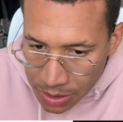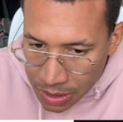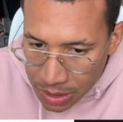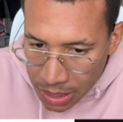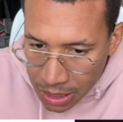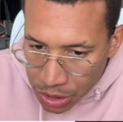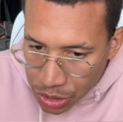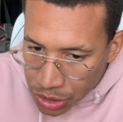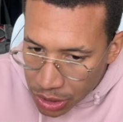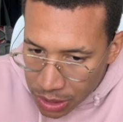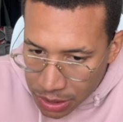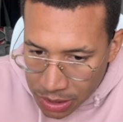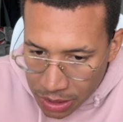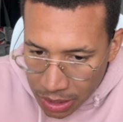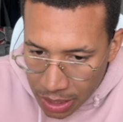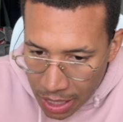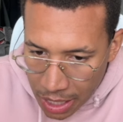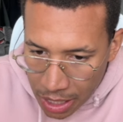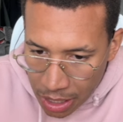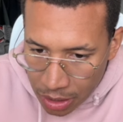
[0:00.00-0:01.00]
in agentic
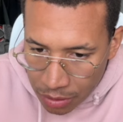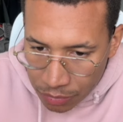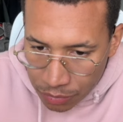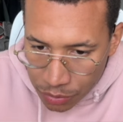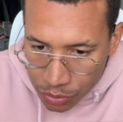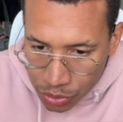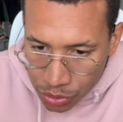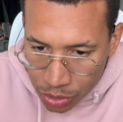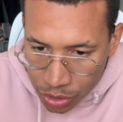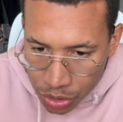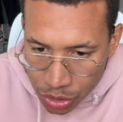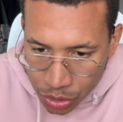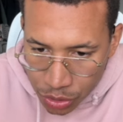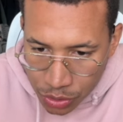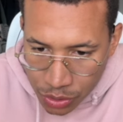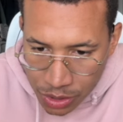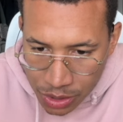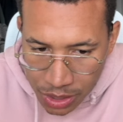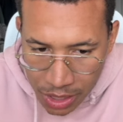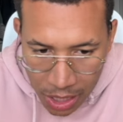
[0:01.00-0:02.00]
AI infrastructure,
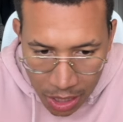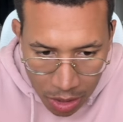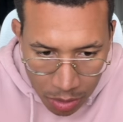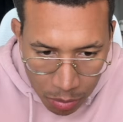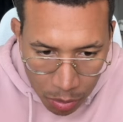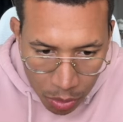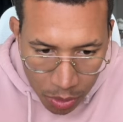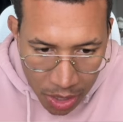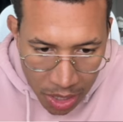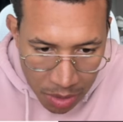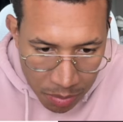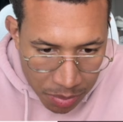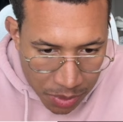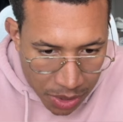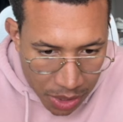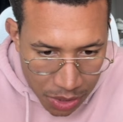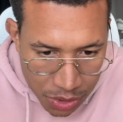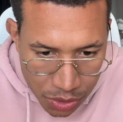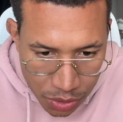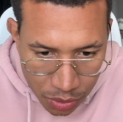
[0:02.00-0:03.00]
scalable
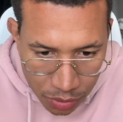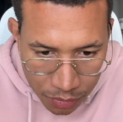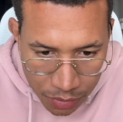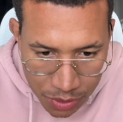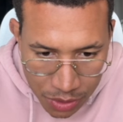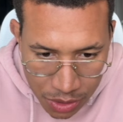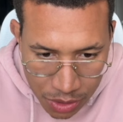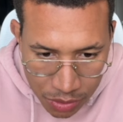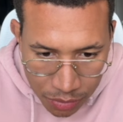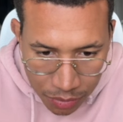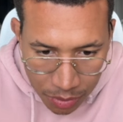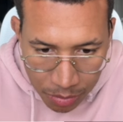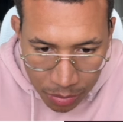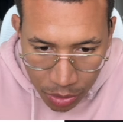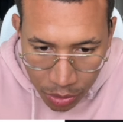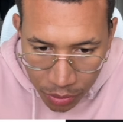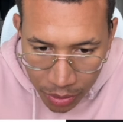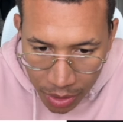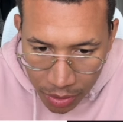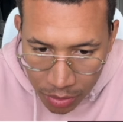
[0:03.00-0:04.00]
API services from the
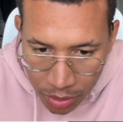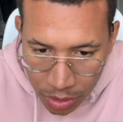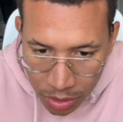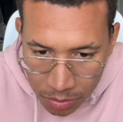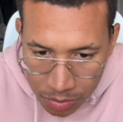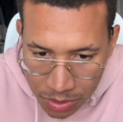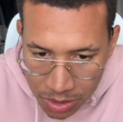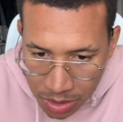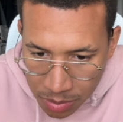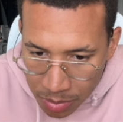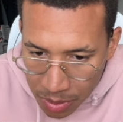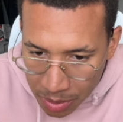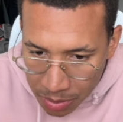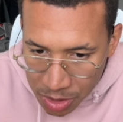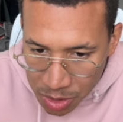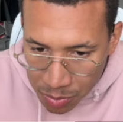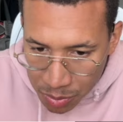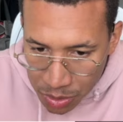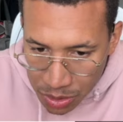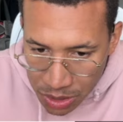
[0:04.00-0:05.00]
ground up, deep
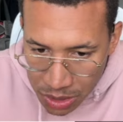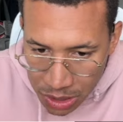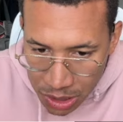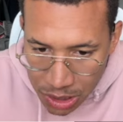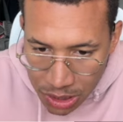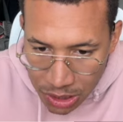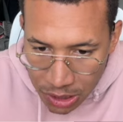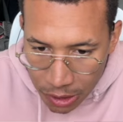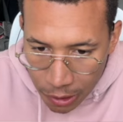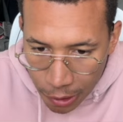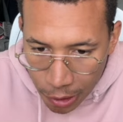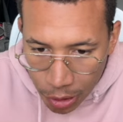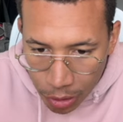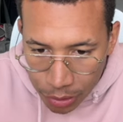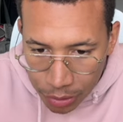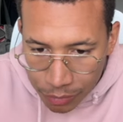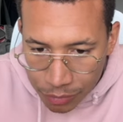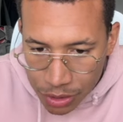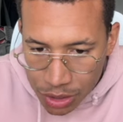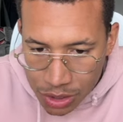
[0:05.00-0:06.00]
expertise in
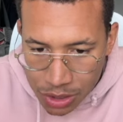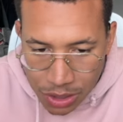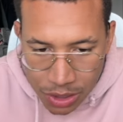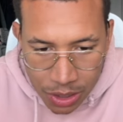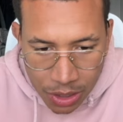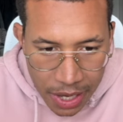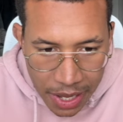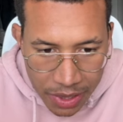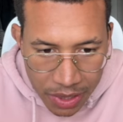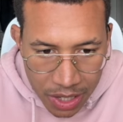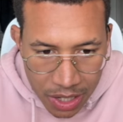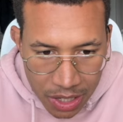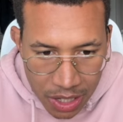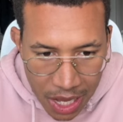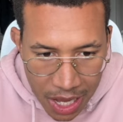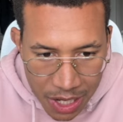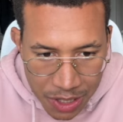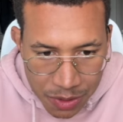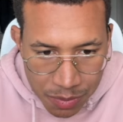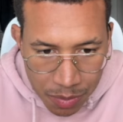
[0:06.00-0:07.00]
all of these. And then
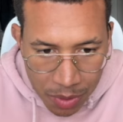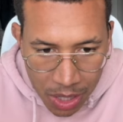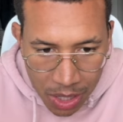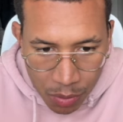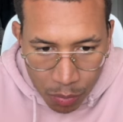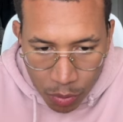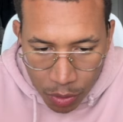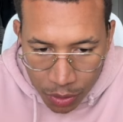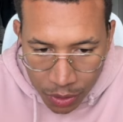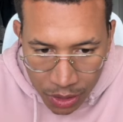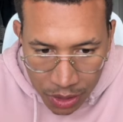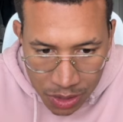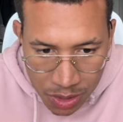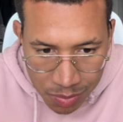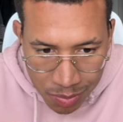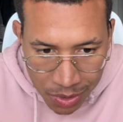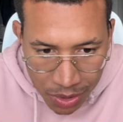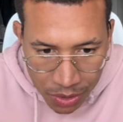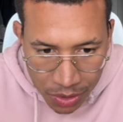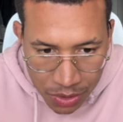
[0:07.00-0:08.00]
as my work
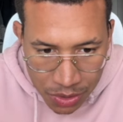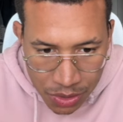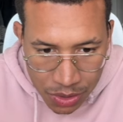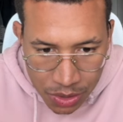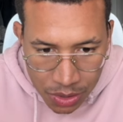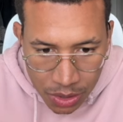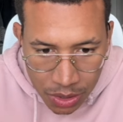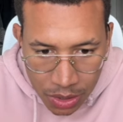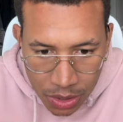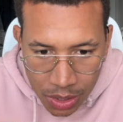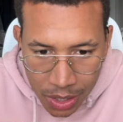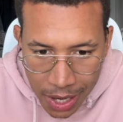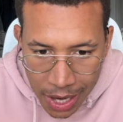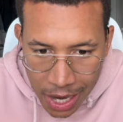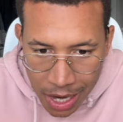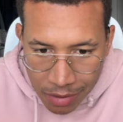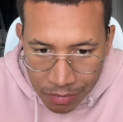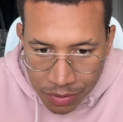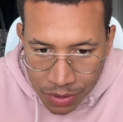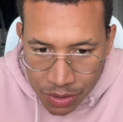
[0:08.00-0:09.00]
experience, I
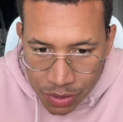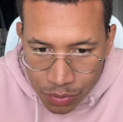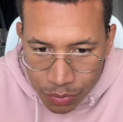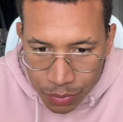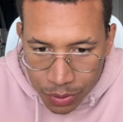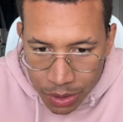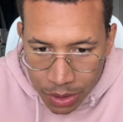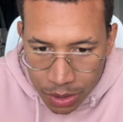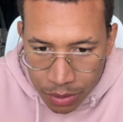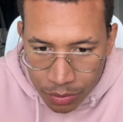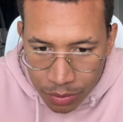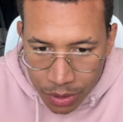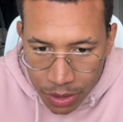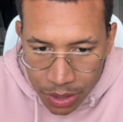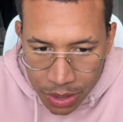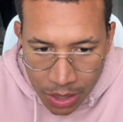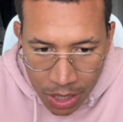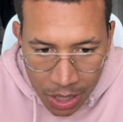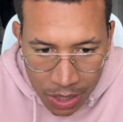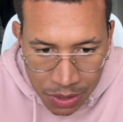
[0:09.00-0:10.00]
have these really, really
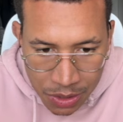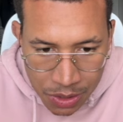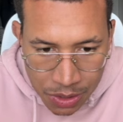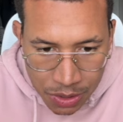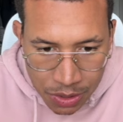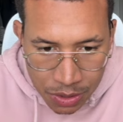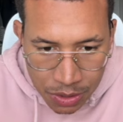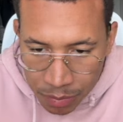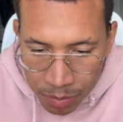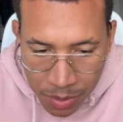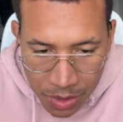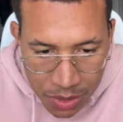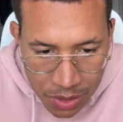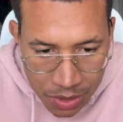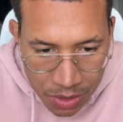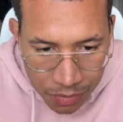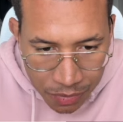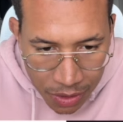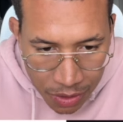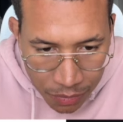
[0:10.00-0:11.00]
nice pieces
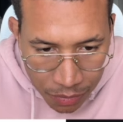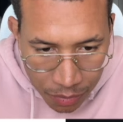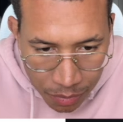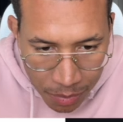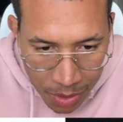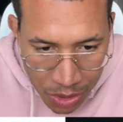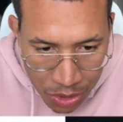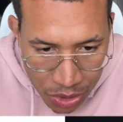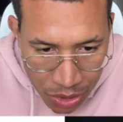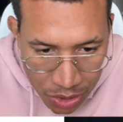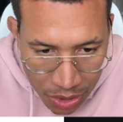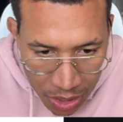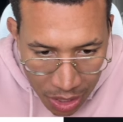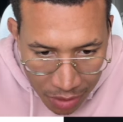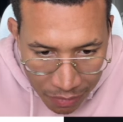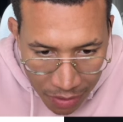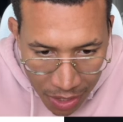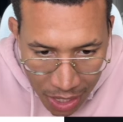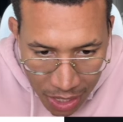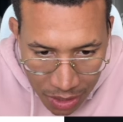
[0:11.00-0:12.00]
of information that
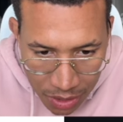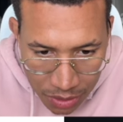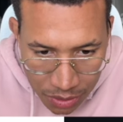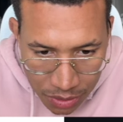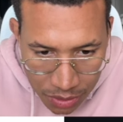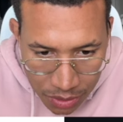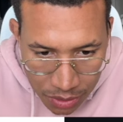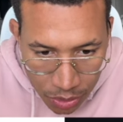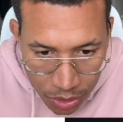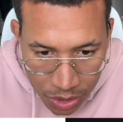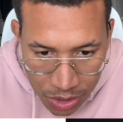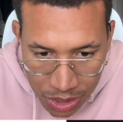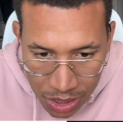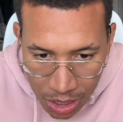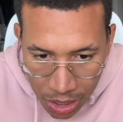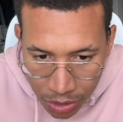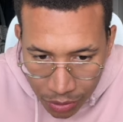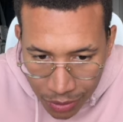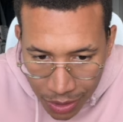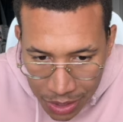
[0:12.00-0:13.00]
I've added.
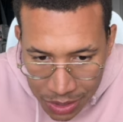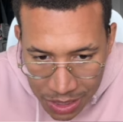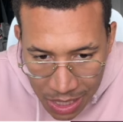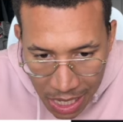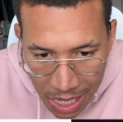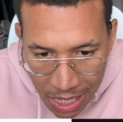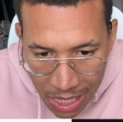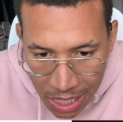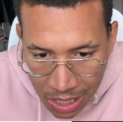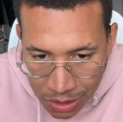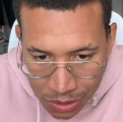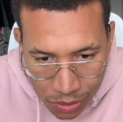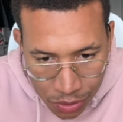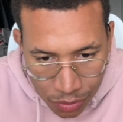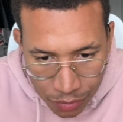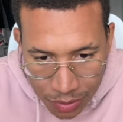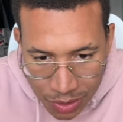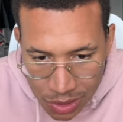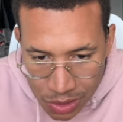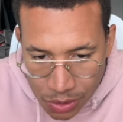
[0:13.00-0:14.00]
Containerized AI
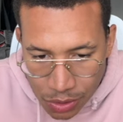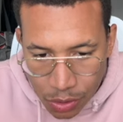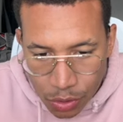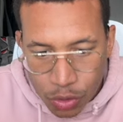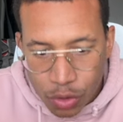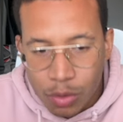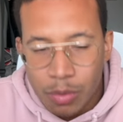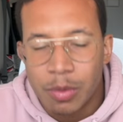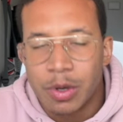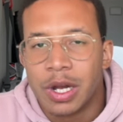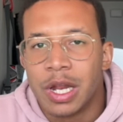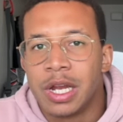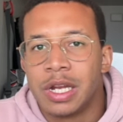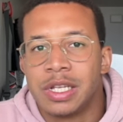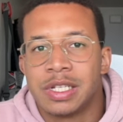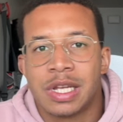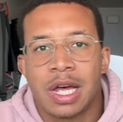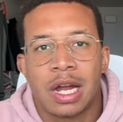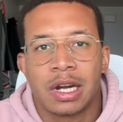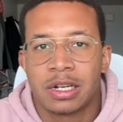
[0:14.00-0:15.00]
services on
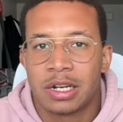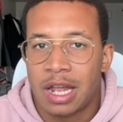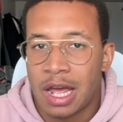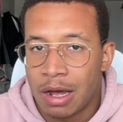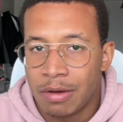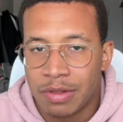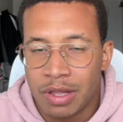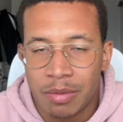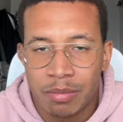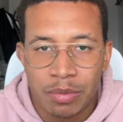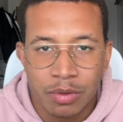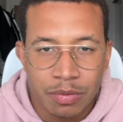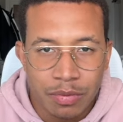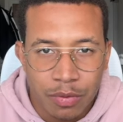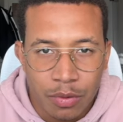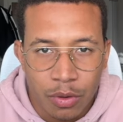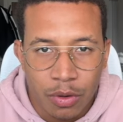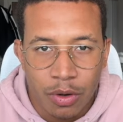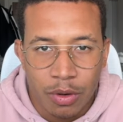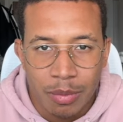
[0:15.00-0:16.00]
Kubernetes. I didn't have that
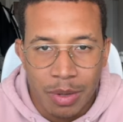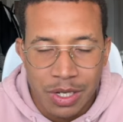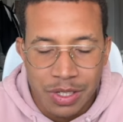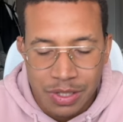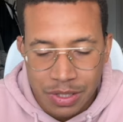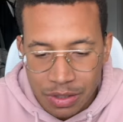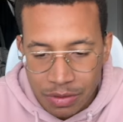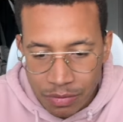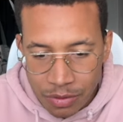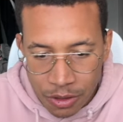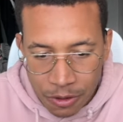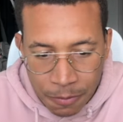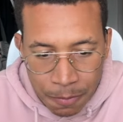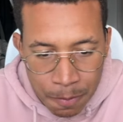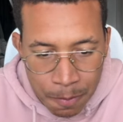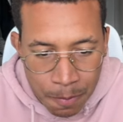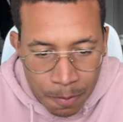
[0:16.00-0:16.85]
before on my CV.